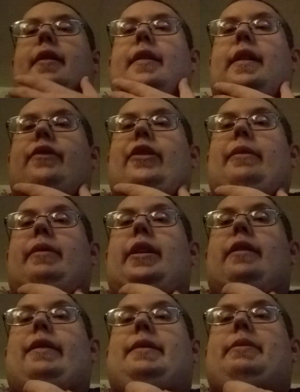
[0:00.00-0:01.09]
like if I were to
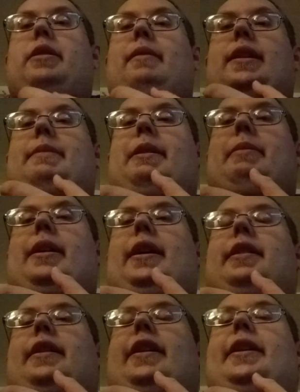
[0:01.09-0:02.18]
get a Raspberry Pi,
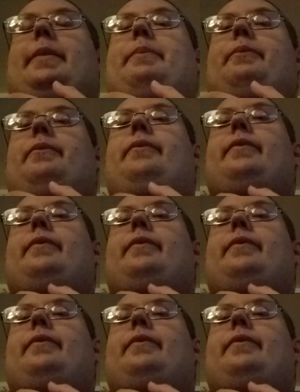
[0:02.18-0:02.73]
can I